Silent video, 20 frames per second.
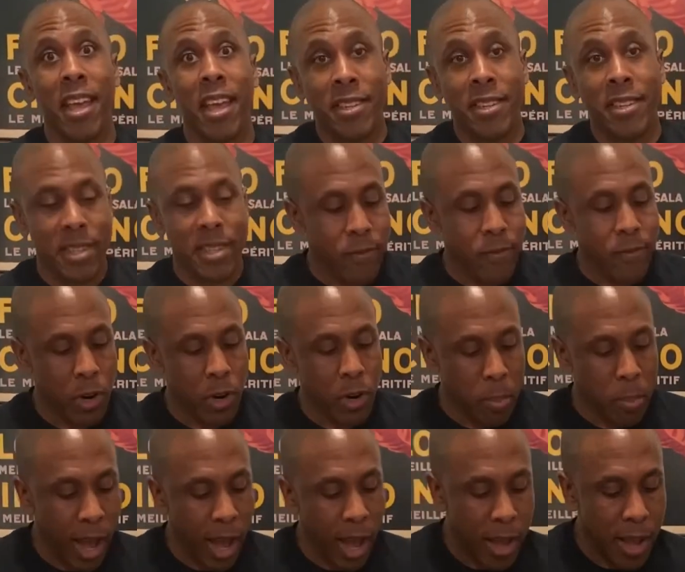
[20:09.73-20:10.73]
a savory
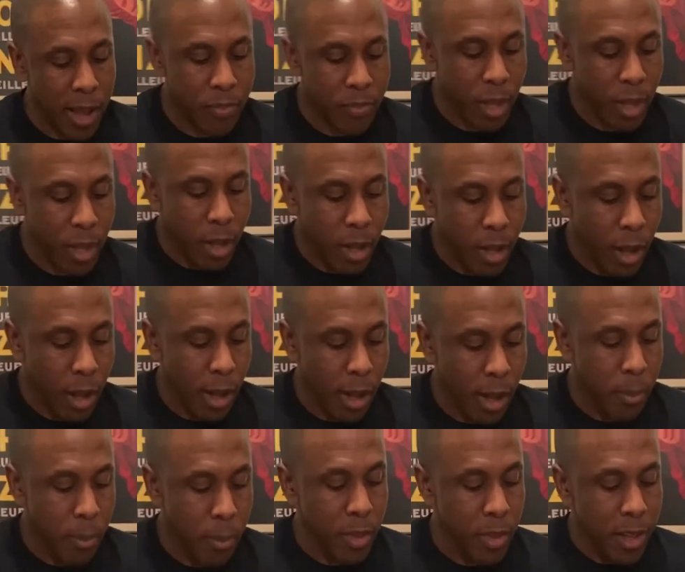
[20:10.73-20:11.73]
pie.
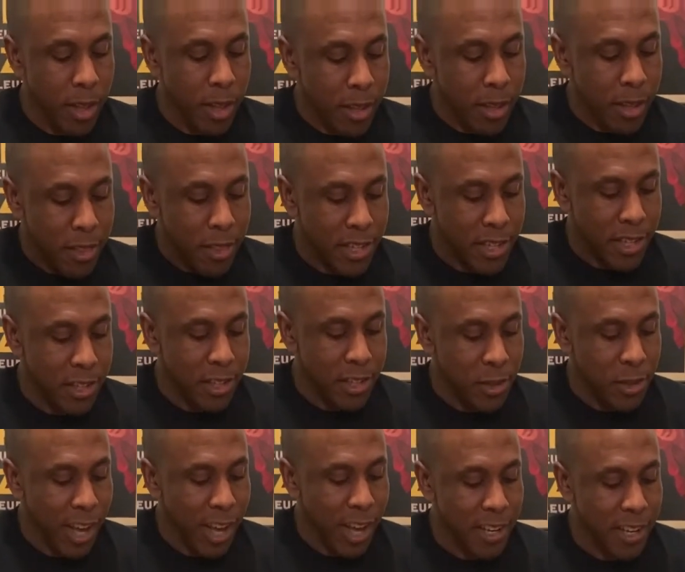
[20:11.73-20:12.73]
This in
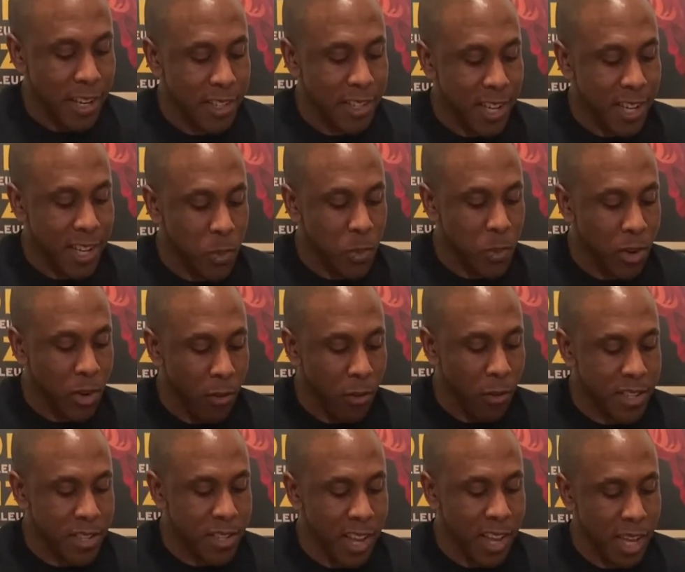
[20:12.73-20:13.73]
the United States, we call
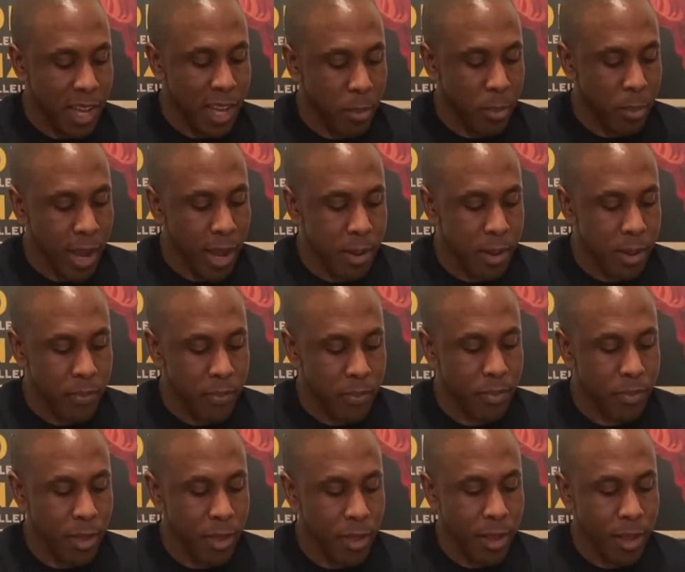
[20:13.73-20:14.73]
this a hand pie.
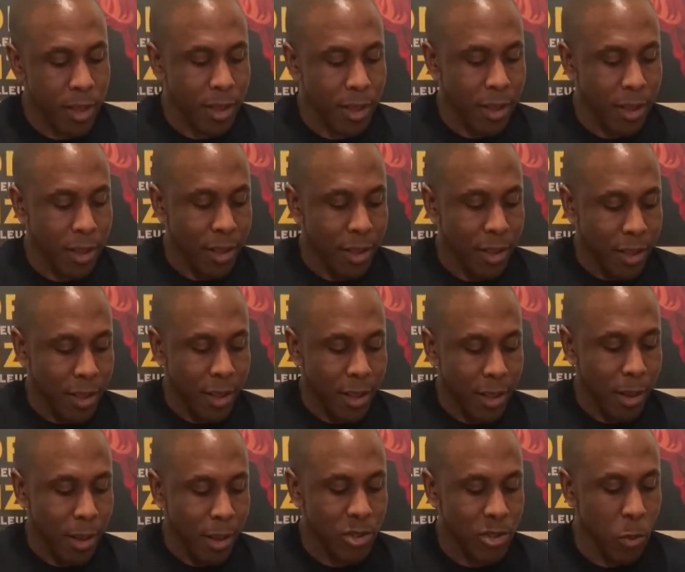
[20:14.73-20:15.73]

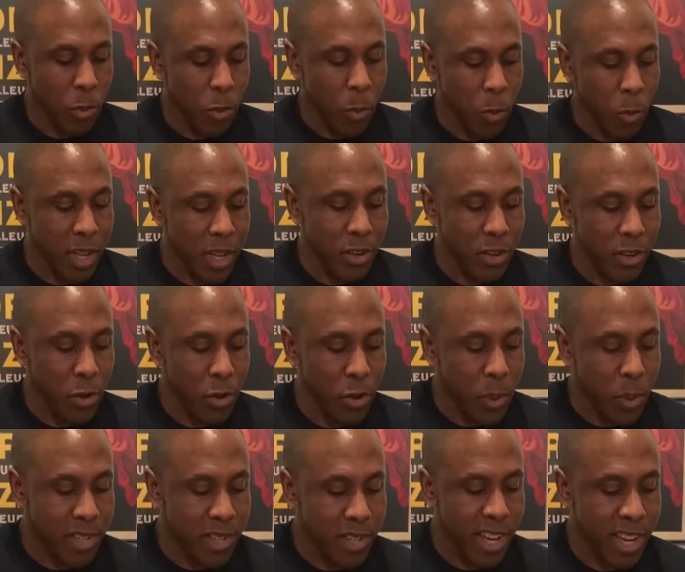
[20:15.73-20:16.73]
So what we can do,
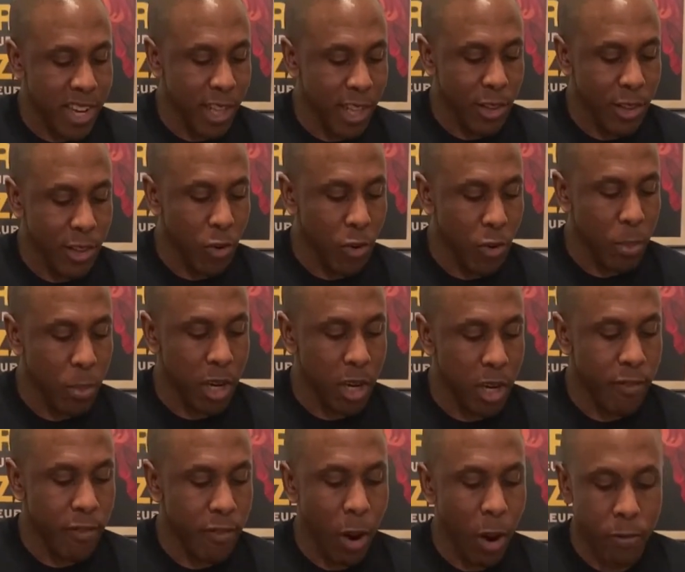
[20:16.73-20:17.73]
we can take a little
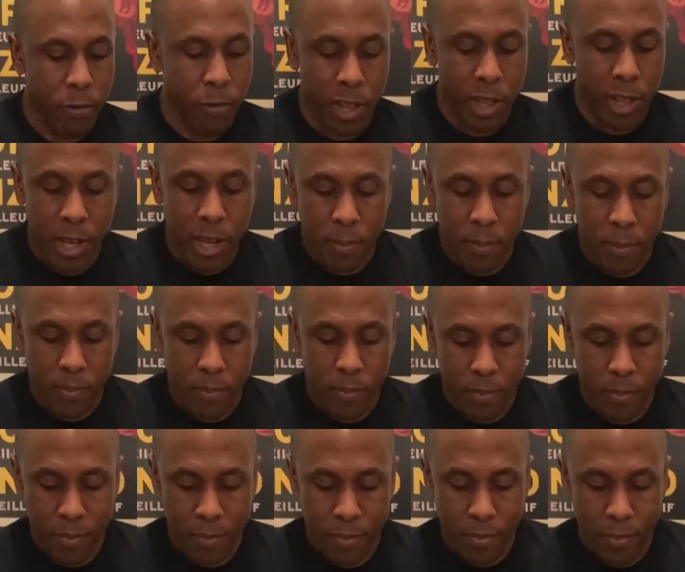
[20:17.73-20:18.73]
bit of our filling,
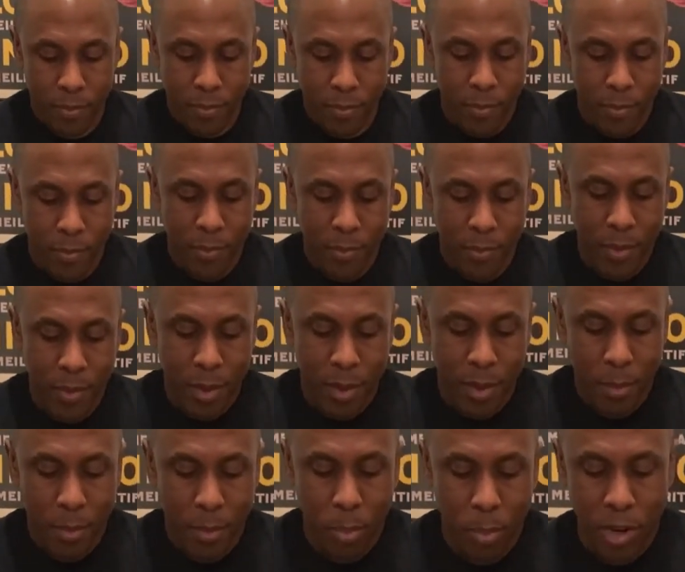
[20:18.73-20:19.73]

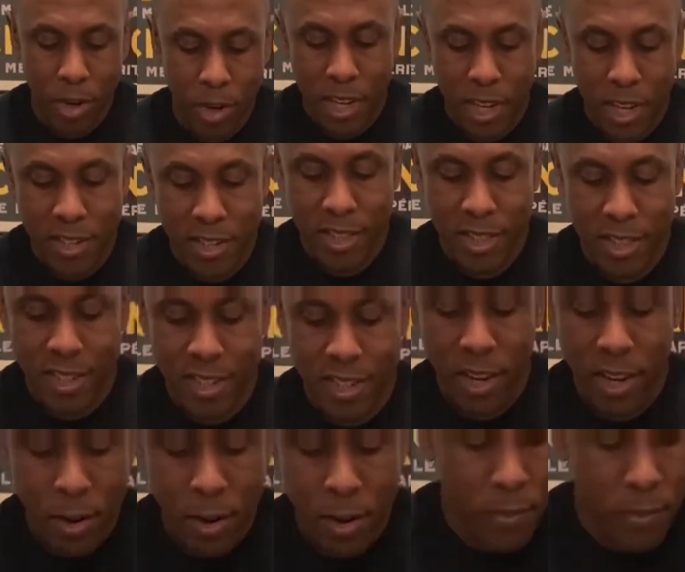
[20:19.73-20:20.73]
and put it into the
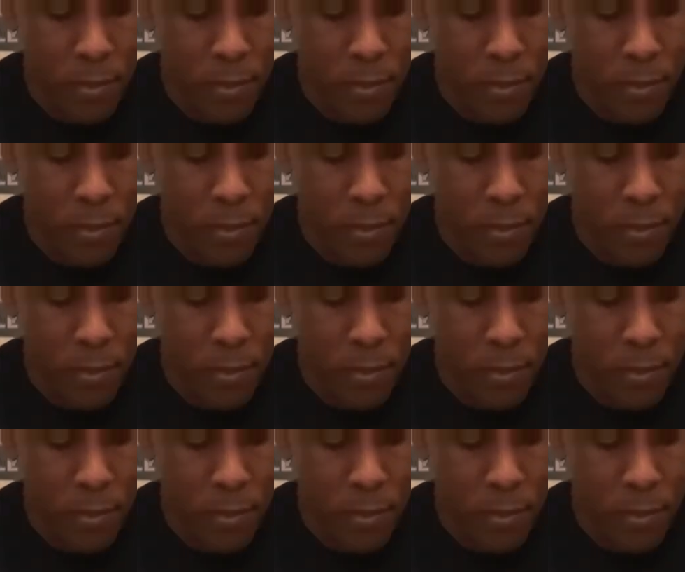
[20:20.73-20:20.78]
center.